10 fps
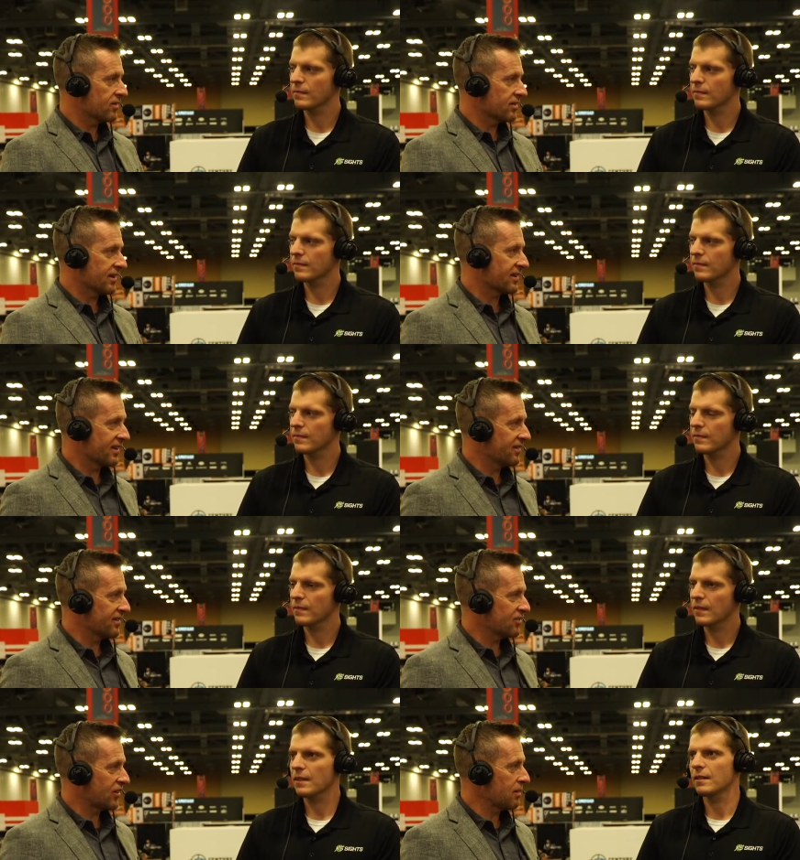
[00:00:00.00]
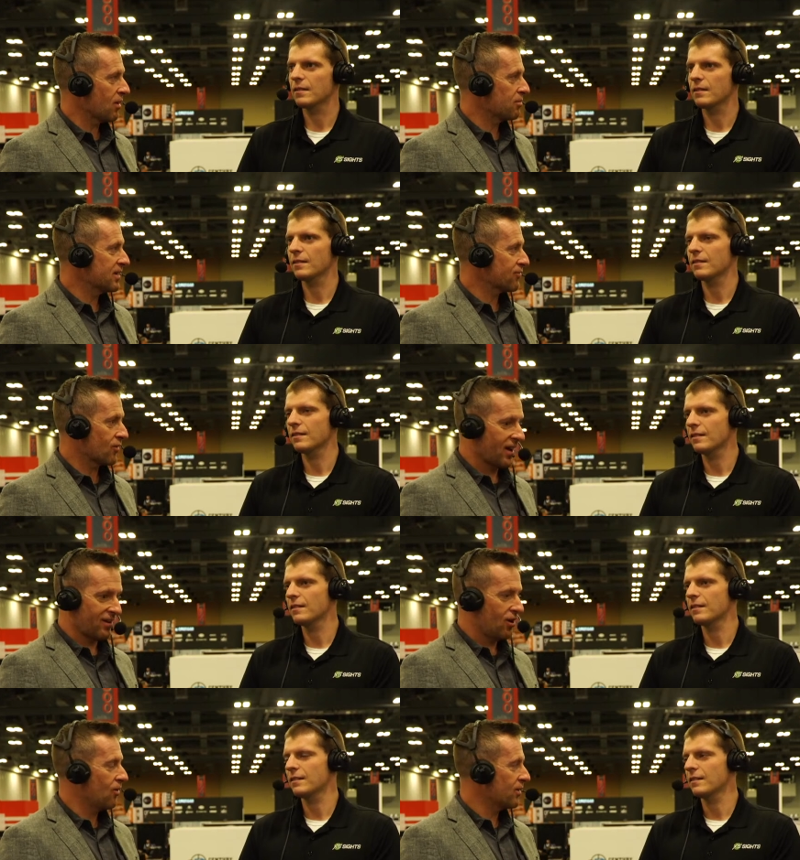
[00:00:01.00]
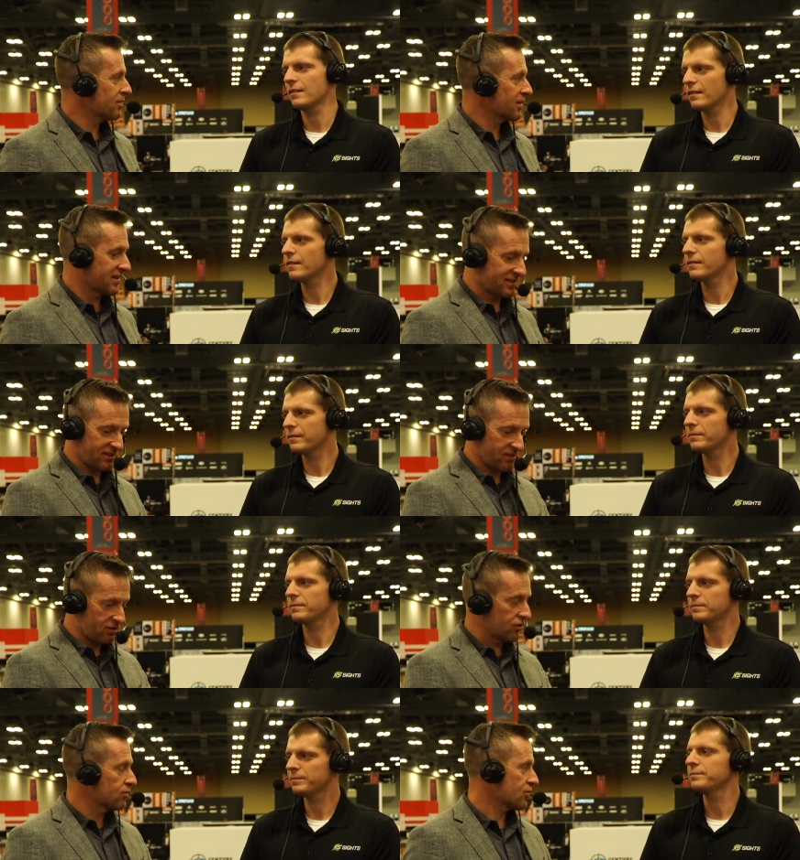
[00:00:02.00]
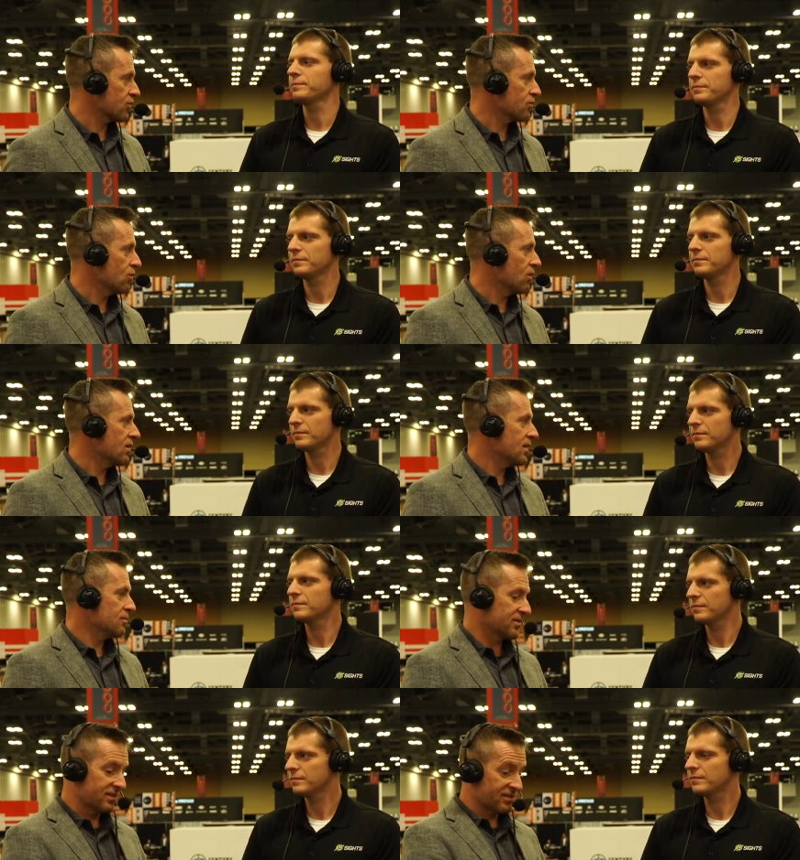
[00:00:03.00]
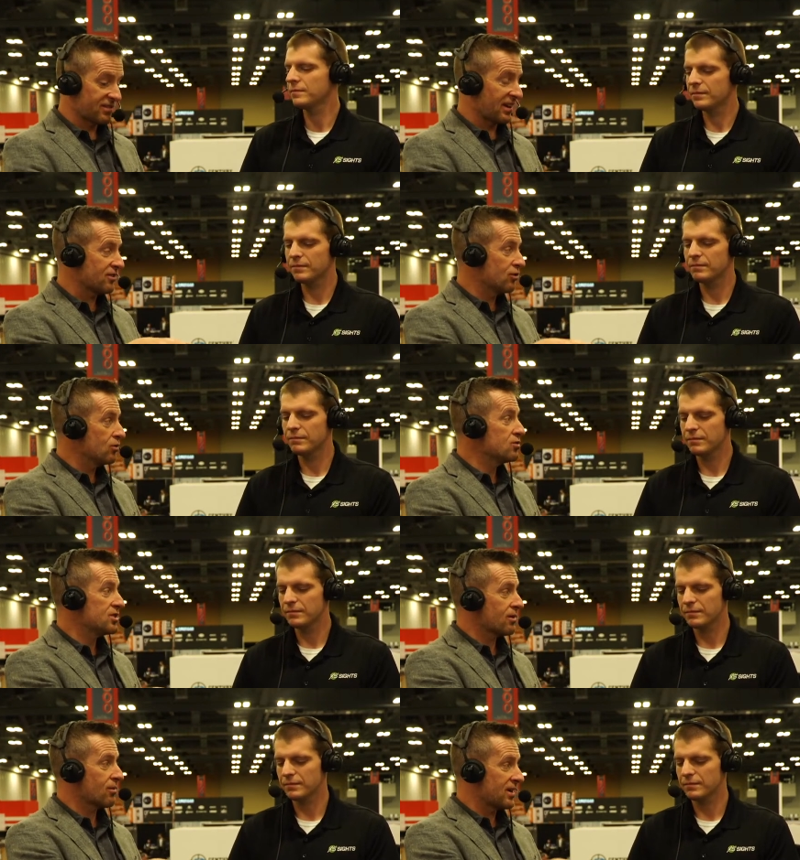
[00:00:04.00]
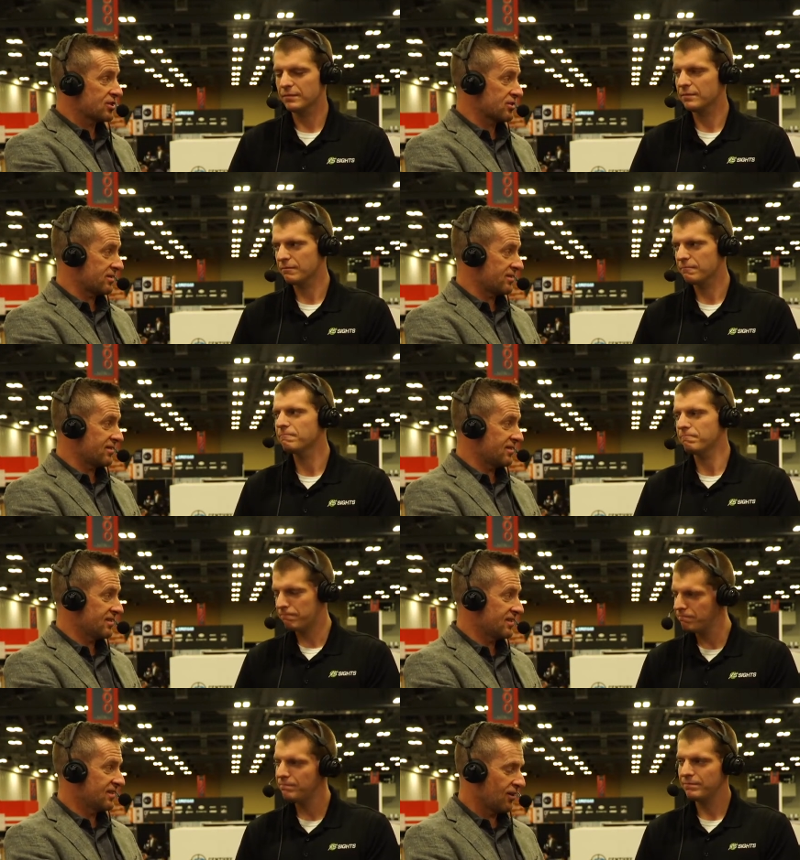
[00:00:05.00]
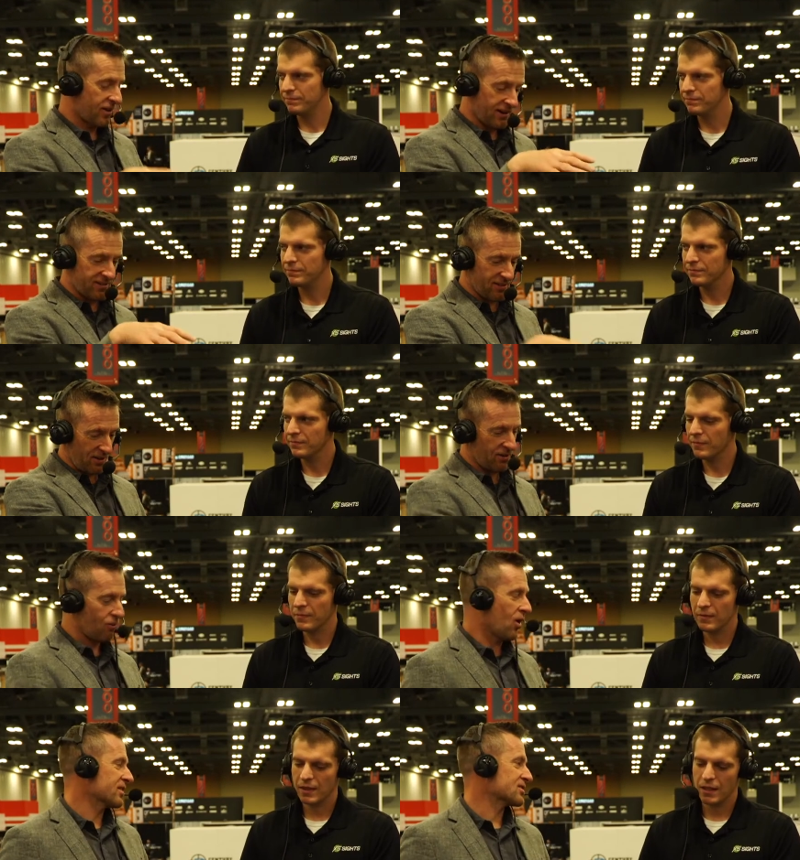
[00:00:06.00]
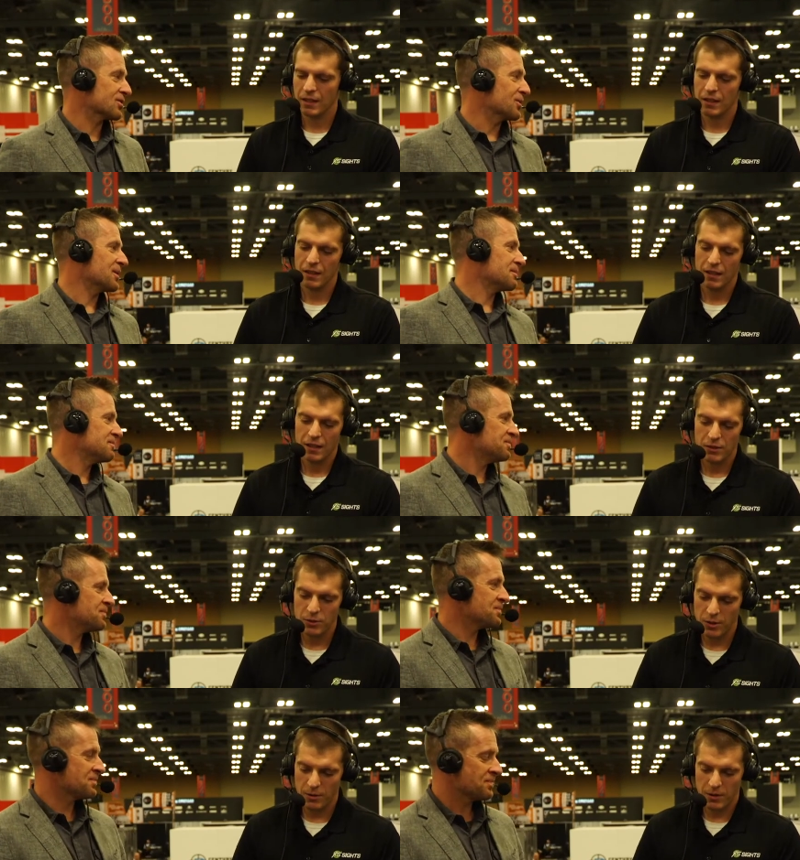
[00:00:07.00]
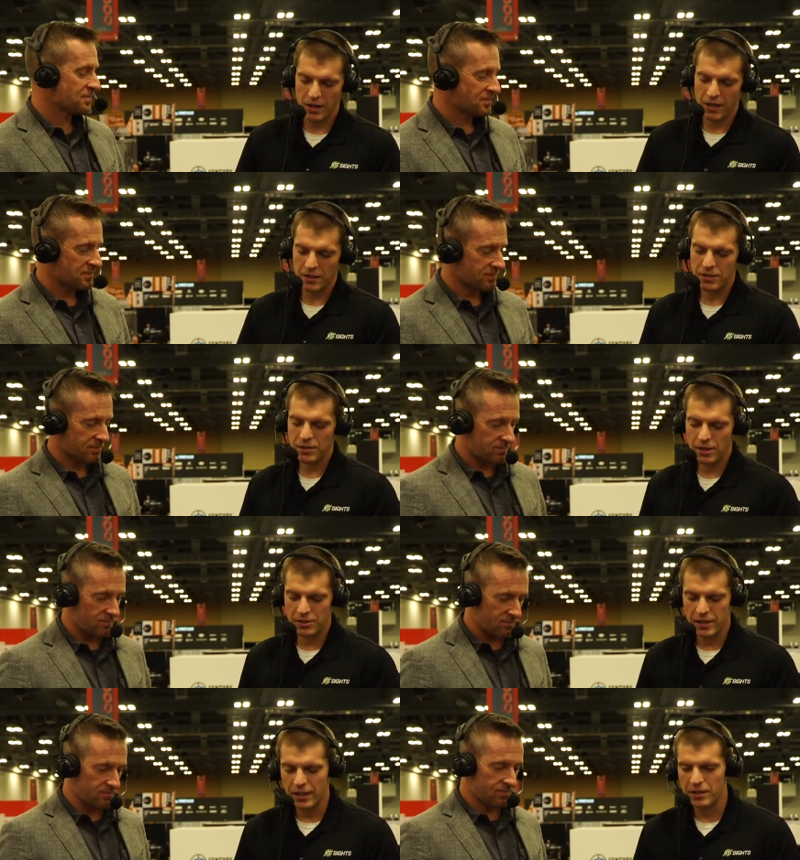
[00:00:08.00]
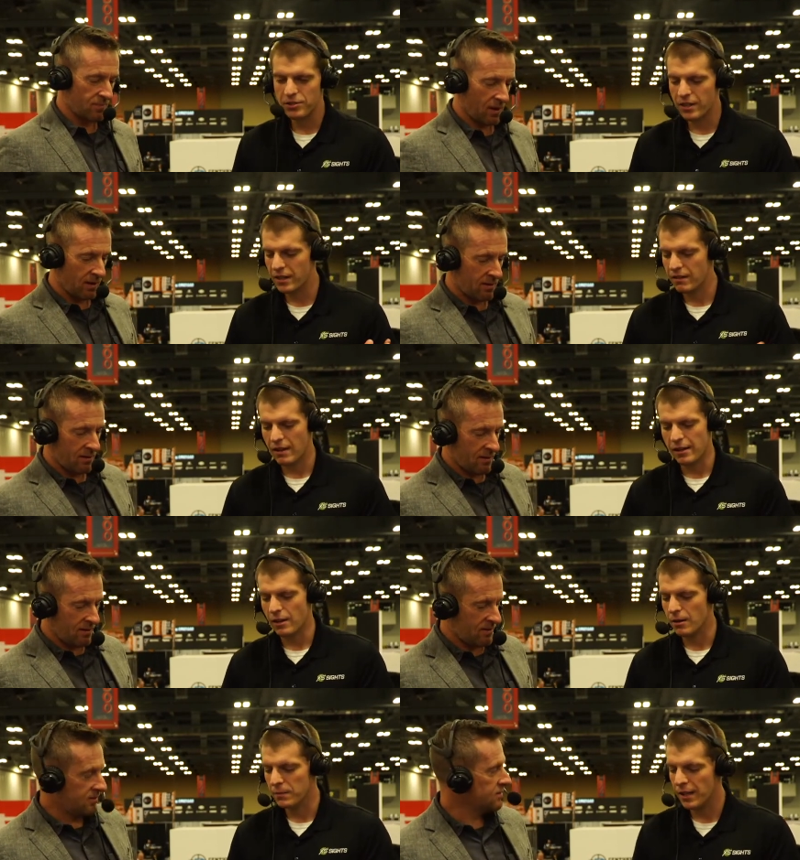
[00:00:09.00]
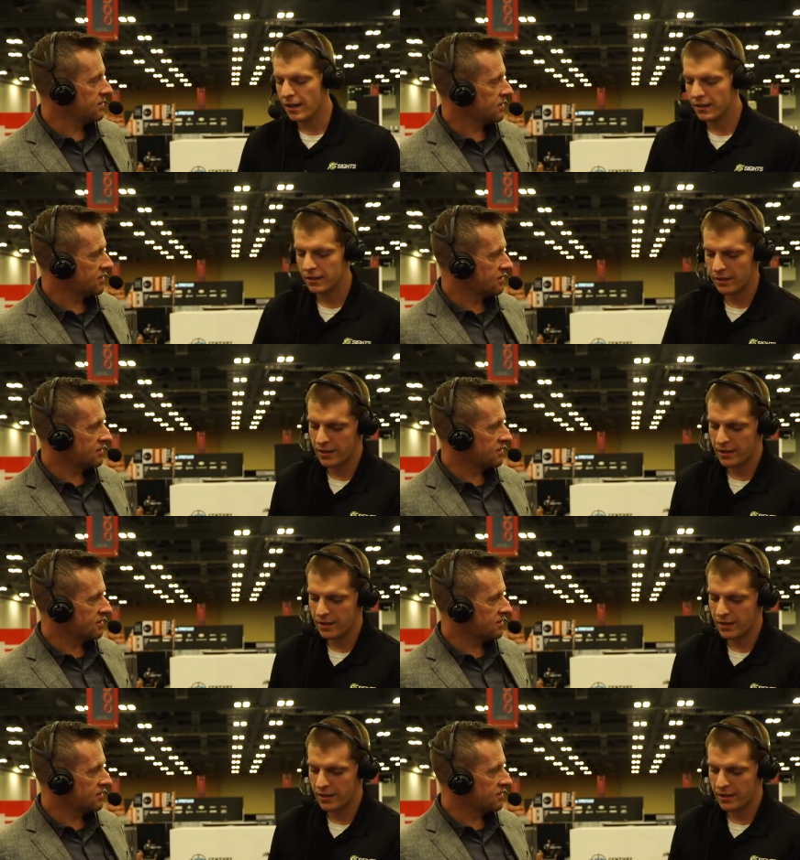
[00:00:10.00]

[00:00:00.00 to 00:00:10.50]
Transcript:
Speaker 1: of it. Like, and shame on me for not knowing because it's such a useful tool. But this is a new generation.
Speaker 2: Mm-hmm. Okay, walk us through it. So this is our second gen AR block.